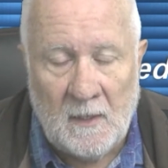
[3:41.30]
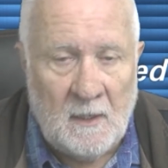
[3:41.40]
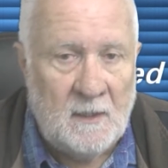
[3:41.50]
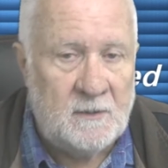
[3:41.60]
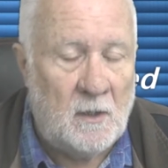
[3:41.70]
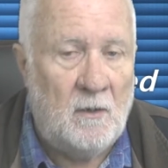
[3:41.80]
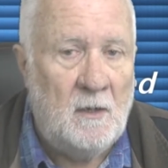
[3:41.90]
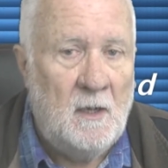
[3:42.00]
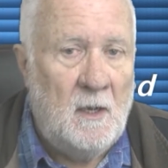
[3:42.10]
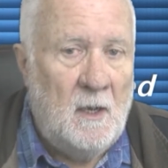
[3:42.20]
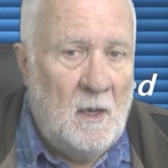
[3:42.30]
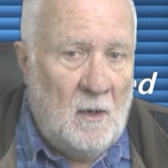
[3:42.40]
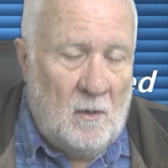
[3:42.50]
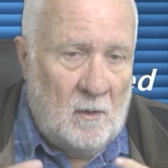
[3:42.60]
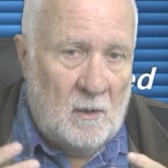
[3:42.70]
So
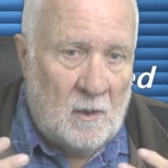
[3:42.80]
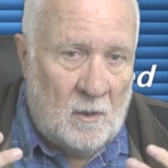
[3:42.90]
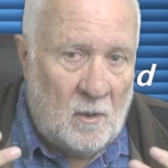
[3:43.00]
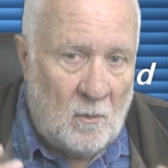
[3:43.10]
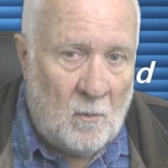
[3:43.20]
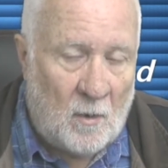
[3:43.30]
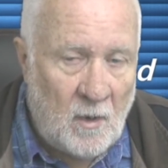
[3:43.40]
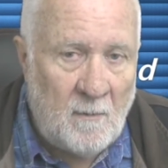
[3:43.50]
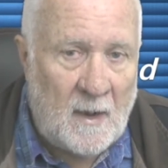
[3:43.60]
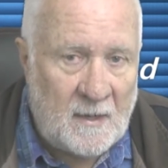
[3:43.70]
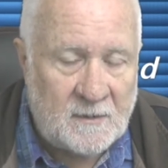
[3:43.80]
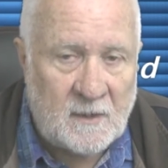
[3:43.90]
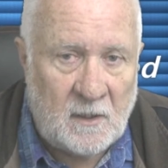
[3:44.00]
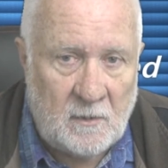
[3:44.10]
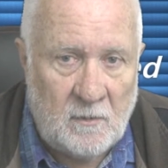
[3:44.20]
what I'm
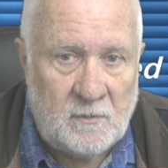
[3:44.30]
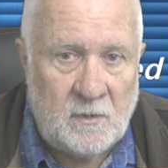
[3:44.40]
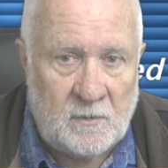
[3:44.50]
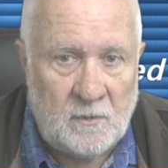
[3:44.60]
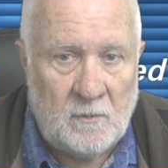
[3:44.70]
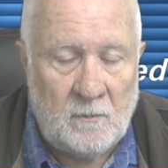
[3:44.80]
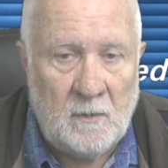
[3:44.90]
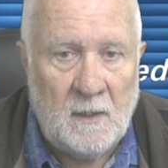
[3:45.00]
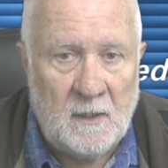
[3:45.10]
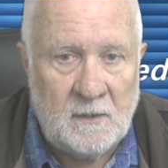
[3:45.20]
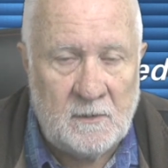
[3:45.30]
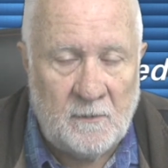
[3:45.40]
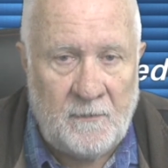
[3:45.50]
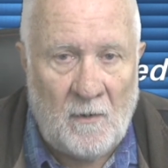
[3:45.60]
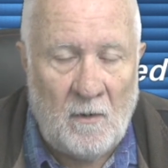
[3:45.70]
asking you to do is to
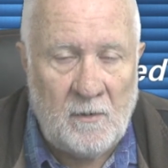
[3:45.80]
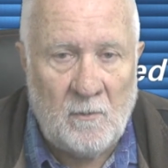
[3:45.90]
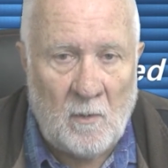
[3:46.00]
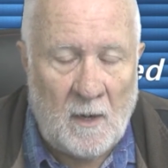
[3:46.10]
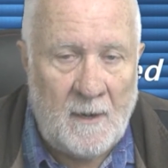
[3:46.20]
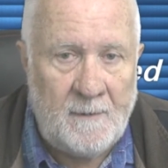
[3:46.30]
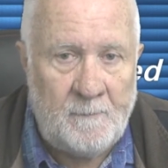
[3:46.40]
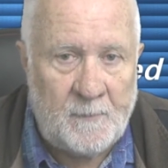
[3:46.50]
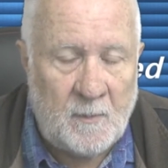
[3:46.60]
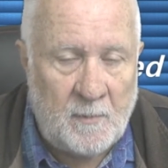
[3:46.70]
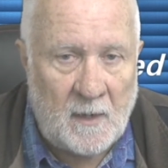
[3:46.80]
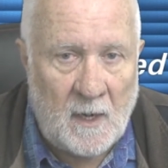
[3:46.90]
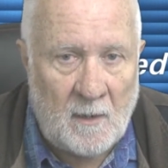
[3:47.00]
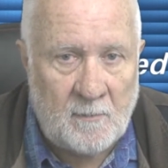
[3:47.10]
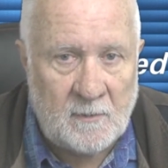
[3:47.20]
find a way to be
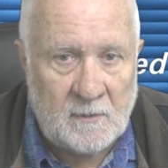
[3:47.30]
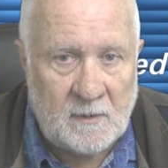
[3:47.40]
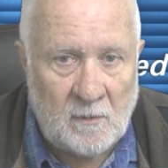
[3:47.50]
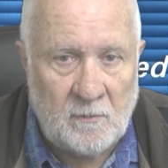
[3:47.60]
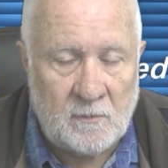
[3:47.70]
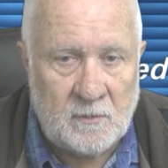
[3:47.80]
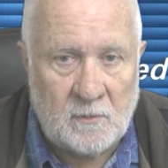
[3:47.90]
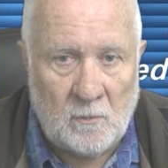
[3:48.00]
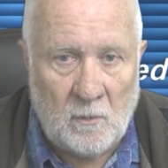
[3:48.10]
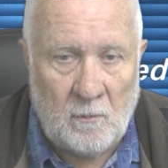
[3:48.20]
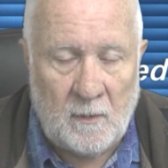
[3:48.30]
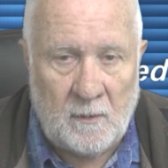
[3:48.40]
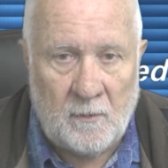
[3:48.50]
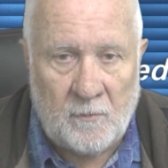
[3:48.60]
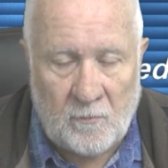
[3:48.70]
able to tell your
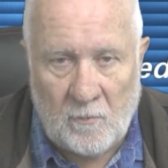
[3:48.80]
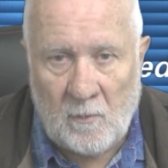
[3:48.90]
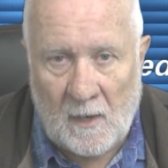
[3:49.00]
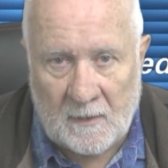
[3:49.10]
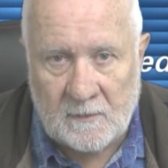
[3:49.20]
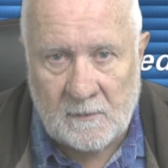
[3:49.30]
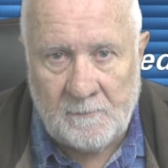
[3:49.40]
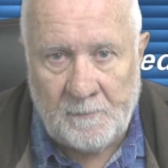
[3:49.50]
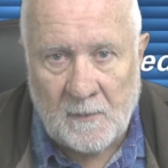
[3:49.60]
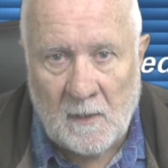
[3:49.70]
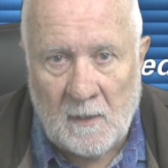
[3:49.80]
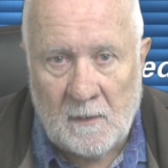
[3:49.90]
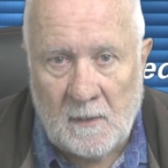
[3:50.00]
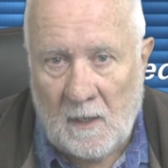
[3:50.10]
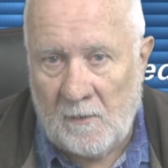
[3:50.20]
story through us.
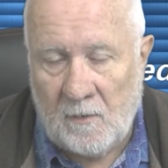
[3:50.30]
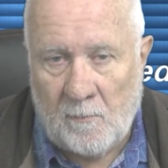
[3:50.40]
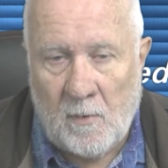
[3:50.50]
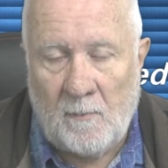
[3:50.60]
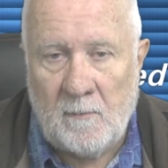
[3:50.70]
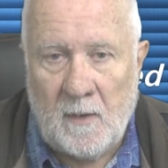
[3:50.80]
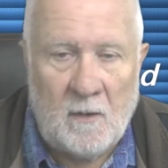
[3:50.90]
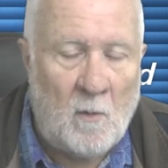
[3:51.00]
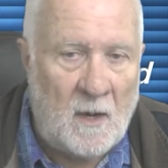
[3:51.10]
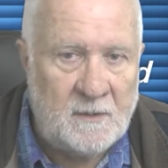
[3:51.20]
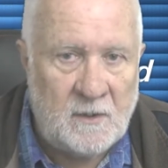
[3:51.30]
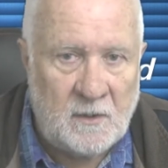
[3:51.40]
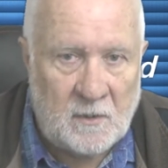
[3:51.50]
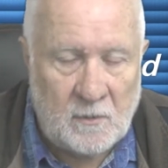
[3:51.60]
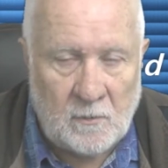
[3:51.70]
Now, there are probably many ways that
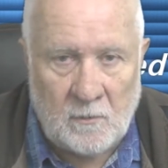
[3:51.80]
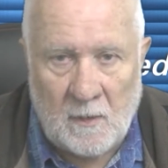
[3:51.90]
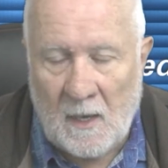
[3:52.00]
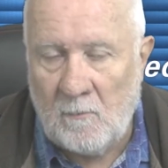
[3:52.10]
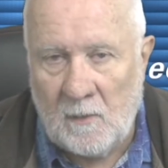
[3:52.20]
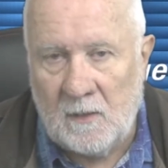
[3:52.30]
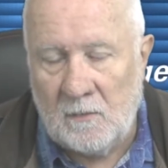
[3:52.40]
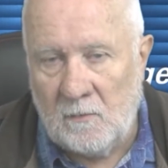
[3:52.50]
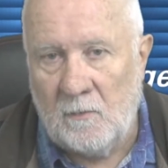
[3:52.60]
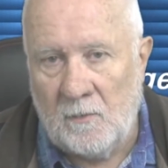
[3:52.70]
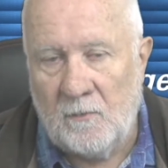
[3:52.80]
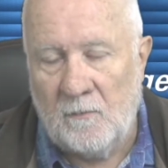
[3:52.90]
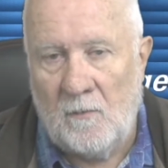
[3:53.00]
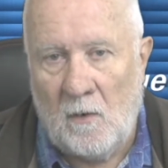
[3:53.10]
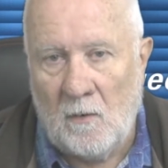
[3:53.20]
you can do that. We can do it
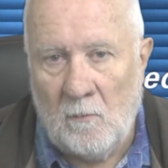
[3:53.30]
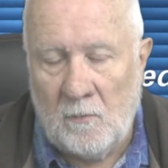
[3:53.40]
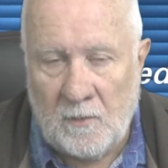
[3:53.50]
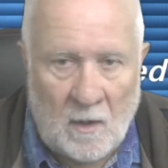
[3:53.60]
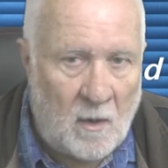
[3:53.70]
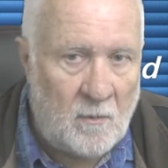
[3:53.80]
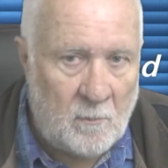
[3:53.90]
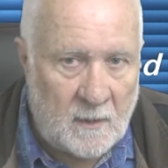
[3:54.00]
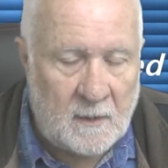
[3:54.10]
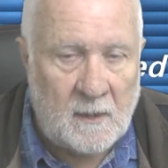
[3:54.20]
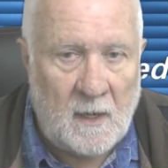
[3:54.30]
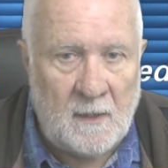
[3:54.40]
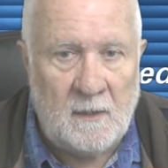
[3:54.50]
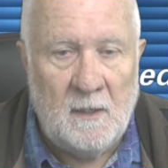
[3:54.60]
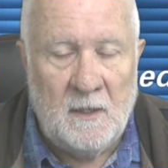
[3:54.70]
via audio, we
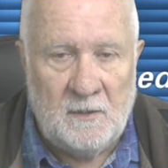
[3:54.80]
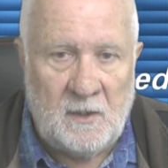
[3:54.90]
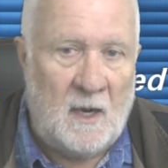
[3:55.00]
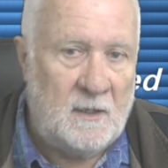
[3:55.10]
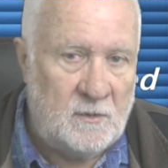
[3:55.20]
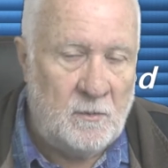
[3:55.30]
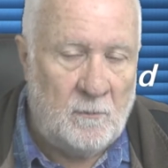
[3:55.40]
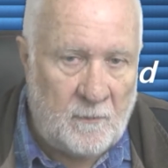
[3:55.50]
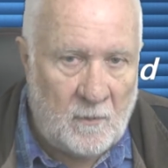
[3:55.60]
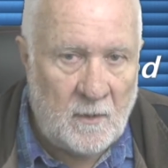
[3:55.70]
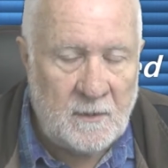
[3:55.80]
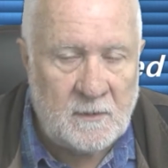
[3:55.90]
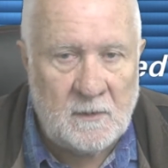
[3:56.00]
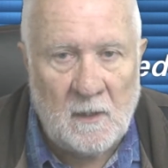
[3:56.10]
can change your voice,